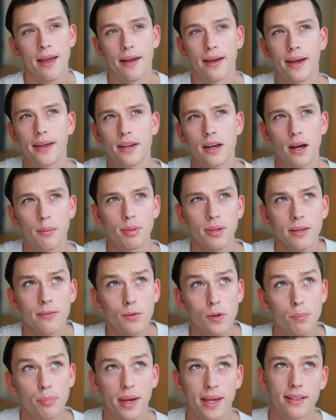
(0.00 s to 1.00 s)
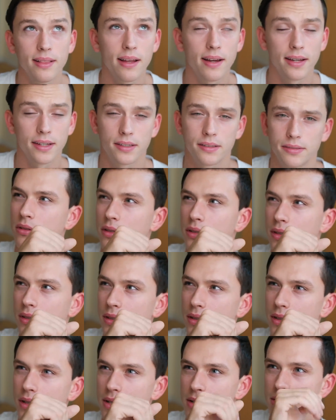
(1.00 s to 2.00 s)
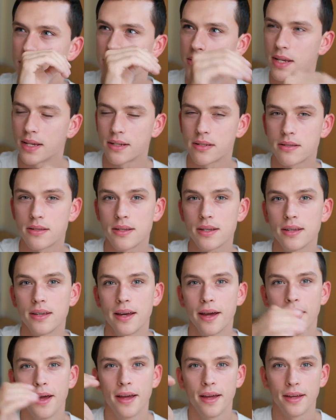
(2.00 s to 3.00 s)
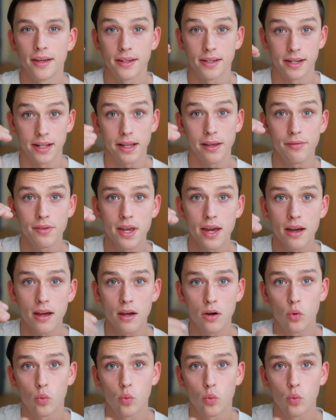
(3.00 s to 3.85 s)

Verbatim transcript: And I believe we paid like 60 hryvnia,